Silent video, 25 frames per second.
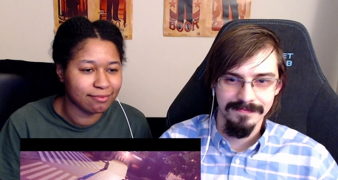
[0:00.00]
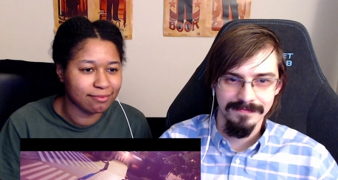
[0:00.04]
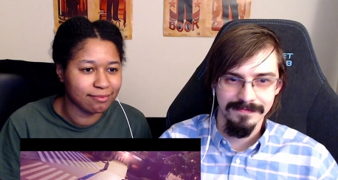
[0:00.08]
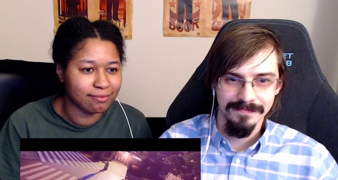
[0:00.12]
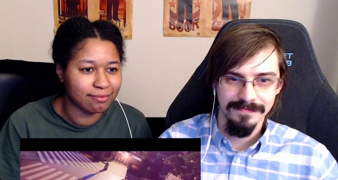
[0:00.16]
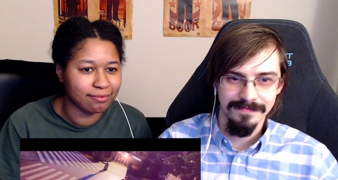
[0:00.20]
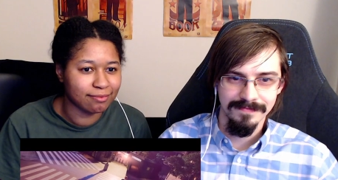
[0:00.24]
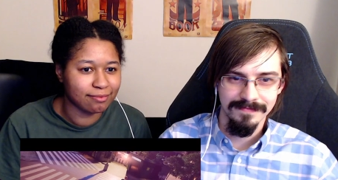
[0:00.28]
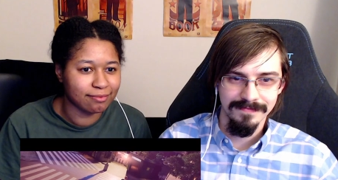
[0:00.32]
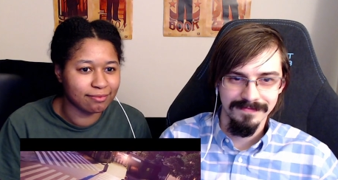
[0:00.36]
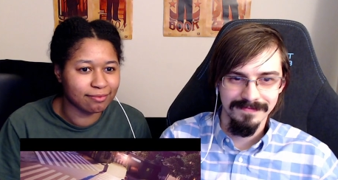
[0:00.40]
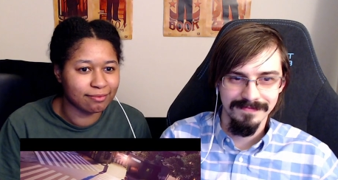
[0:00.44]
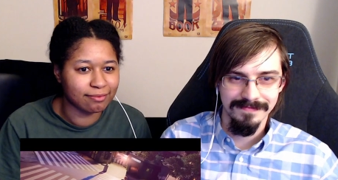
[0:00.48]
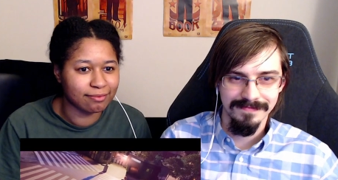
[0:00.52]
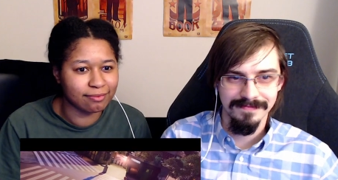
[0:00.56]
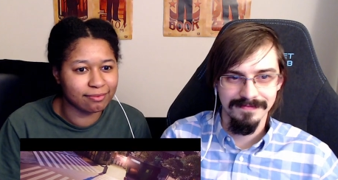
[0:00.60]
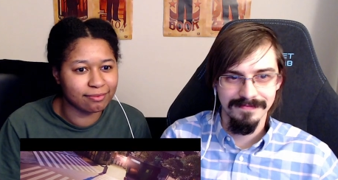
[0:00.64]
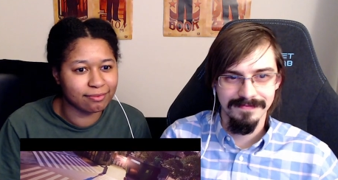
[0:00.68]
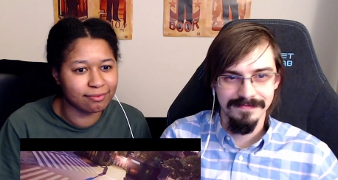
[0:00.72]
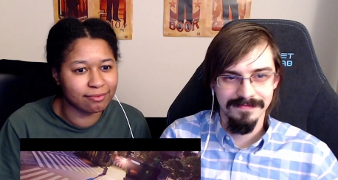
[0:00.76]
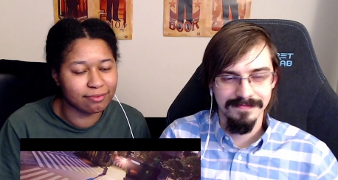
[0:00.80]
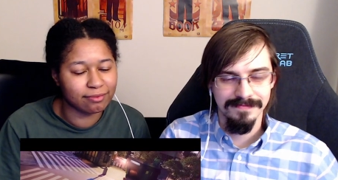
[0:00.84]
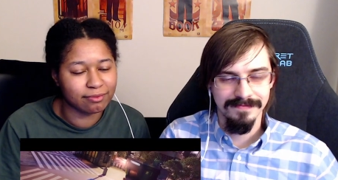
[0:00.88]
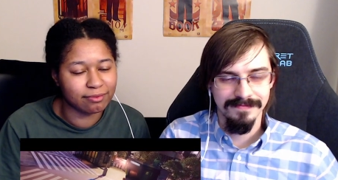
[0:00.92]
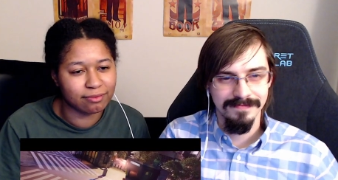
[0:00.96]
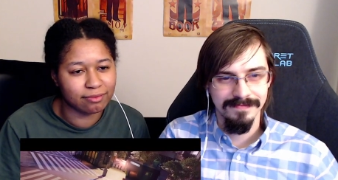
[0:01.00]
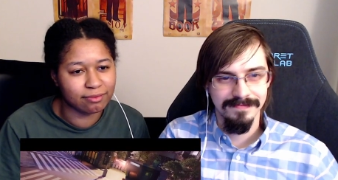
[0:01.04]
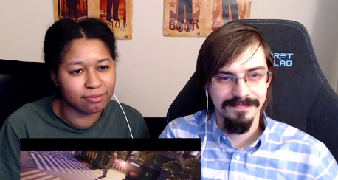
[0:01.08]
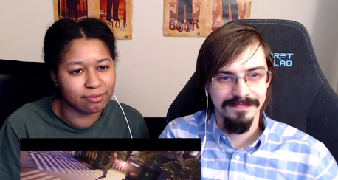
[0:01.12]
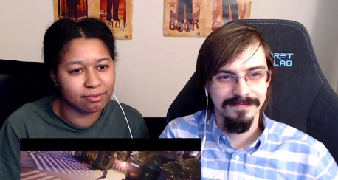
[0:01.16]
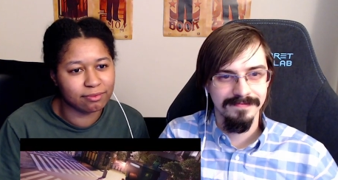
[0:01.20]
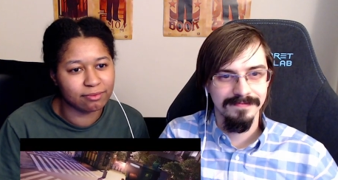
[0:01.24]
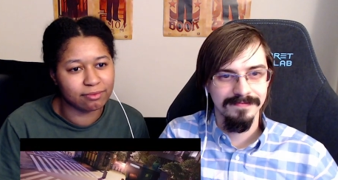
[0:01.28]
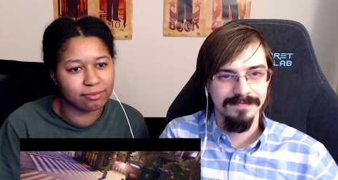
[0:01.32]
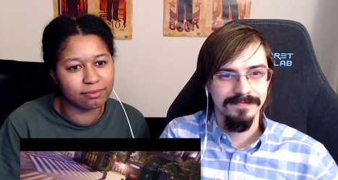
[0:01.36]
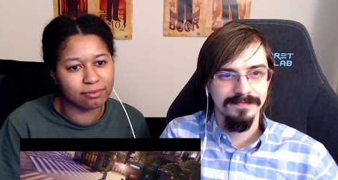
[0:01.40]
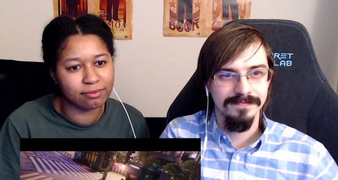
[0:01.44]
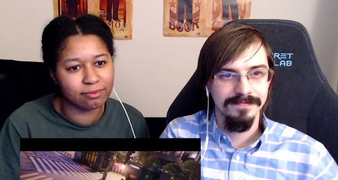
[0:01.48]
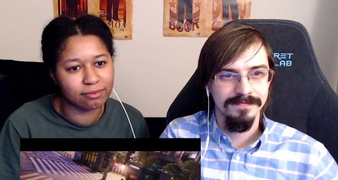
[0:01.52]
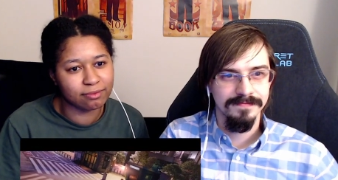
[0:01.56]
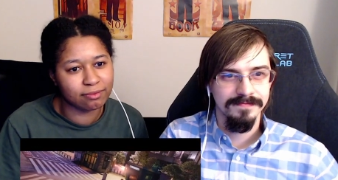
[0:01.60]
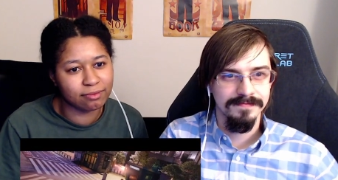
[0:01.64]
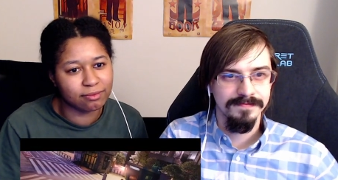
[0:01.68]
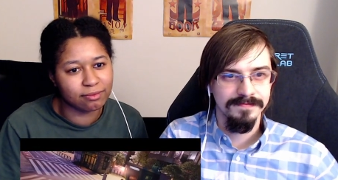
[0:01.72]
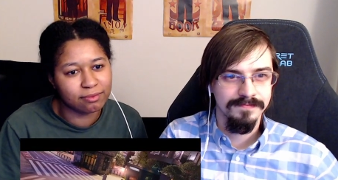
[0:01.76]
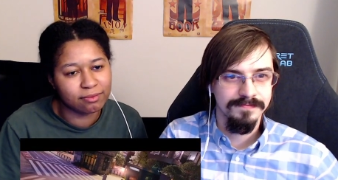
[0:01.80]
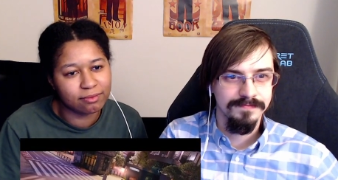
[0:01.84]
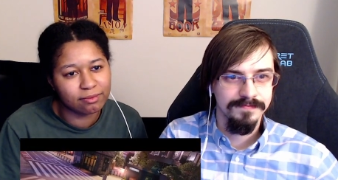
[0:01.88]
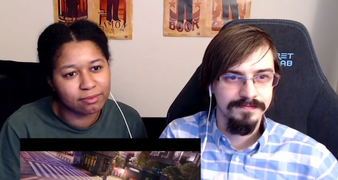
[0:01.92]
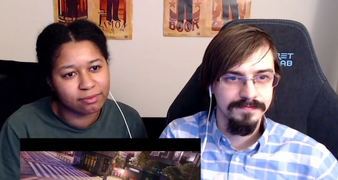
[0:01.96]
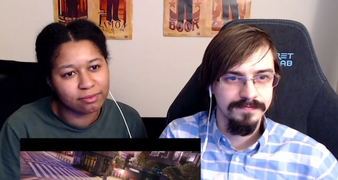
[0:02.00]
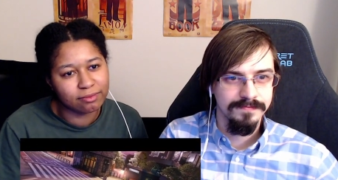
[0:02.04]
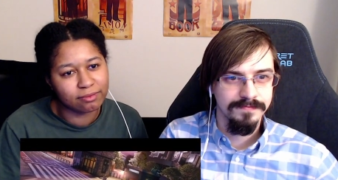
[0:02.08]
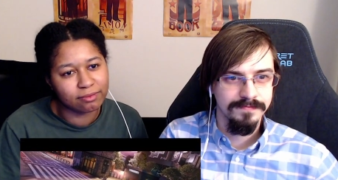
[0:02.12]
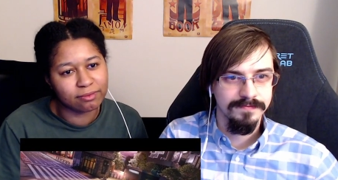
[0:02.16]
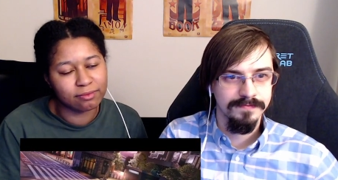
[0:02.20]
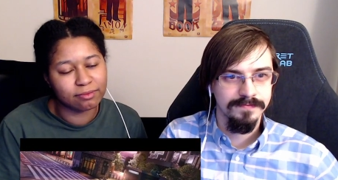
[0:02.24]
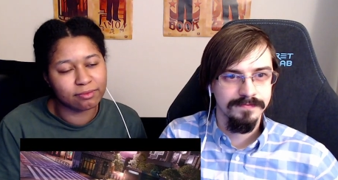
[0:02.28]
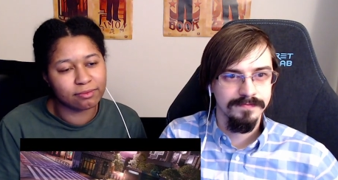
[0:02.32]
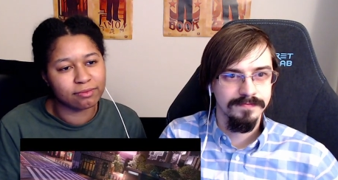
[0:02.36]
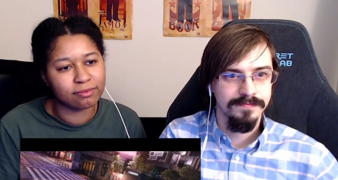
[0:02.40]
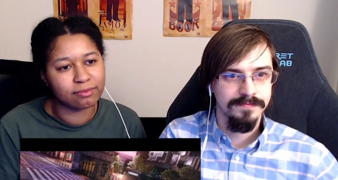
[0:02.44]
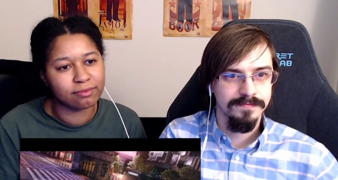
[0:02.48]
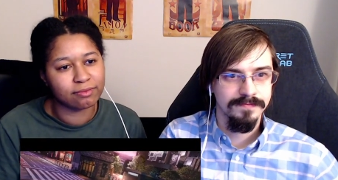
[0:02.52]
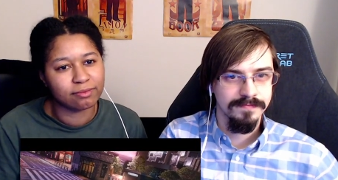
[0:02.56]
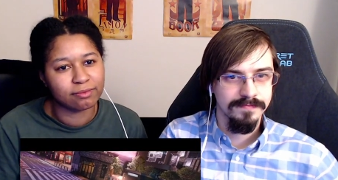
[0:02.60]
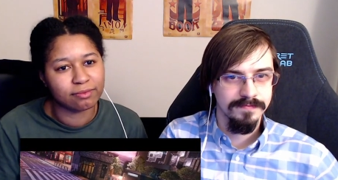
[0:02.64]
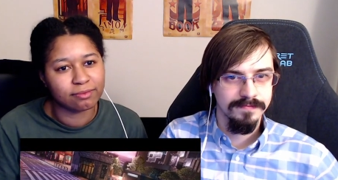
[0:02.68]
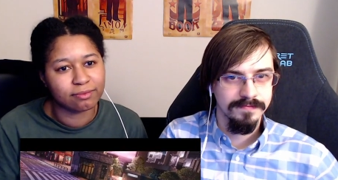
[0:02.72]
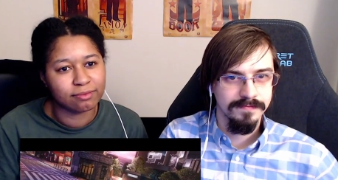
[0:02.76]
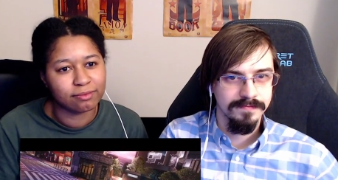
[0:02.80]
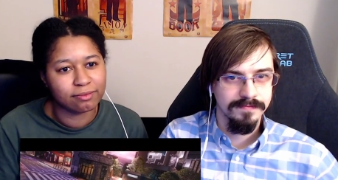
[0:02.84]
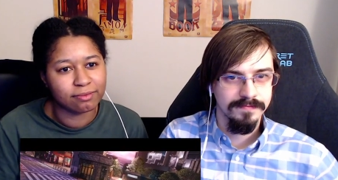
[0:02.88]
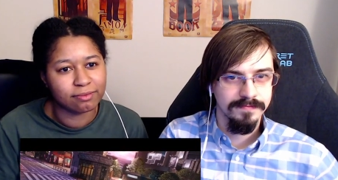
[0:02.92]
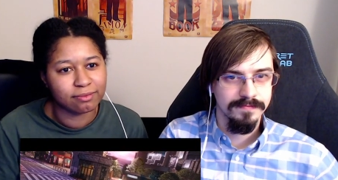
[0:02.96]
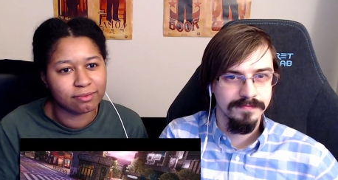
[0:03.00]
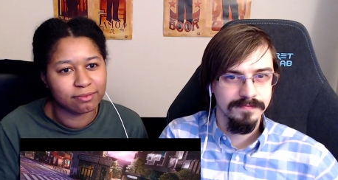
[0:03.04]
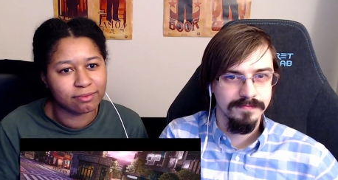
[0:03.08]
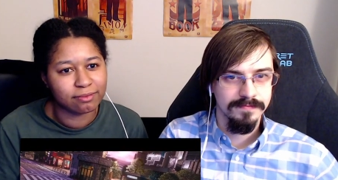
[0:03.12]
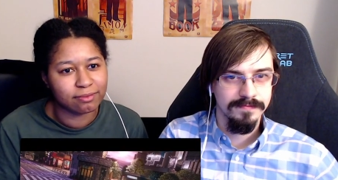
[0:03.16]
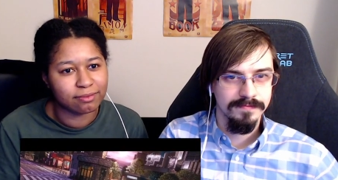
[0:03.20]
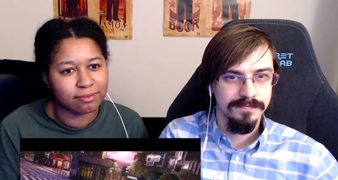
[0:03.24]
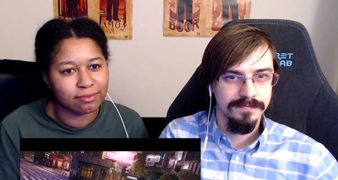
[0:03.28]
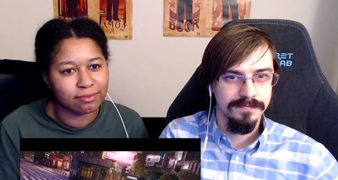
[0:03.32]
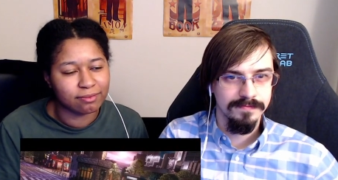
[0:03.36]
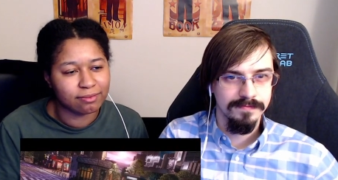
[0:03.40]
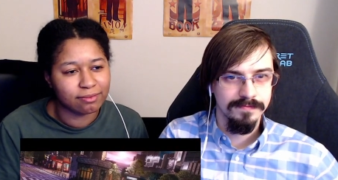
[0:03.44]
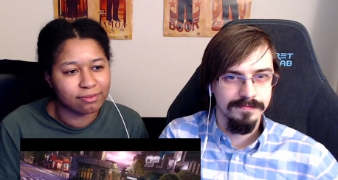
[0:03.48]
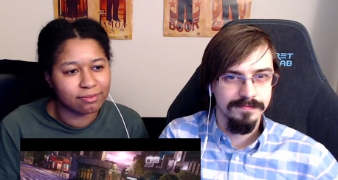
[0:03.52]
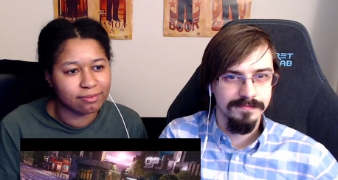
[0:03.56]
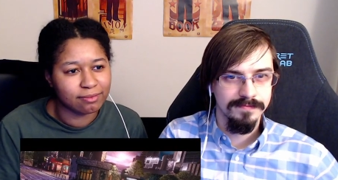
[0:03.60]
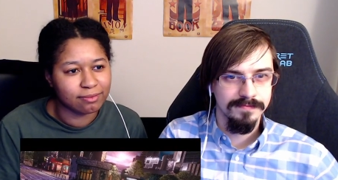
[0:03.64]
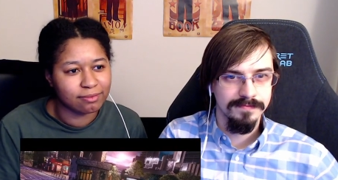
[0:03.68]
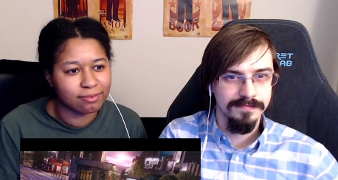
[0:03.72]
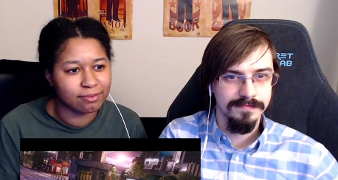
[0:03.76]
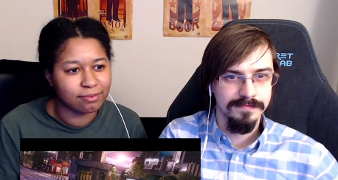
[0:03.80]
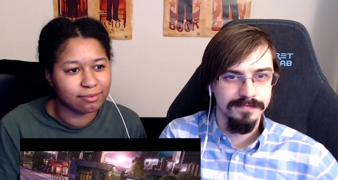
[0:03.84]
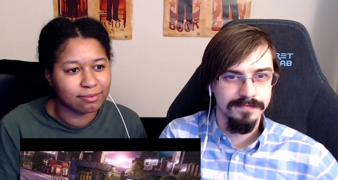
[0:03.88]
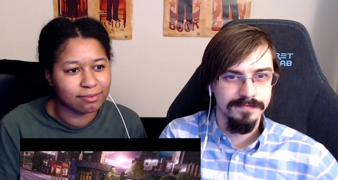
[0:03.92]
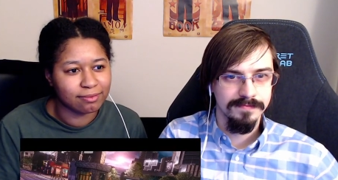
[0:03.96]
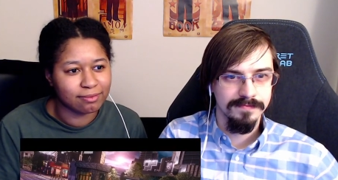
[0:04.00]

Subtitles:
Nothing is said.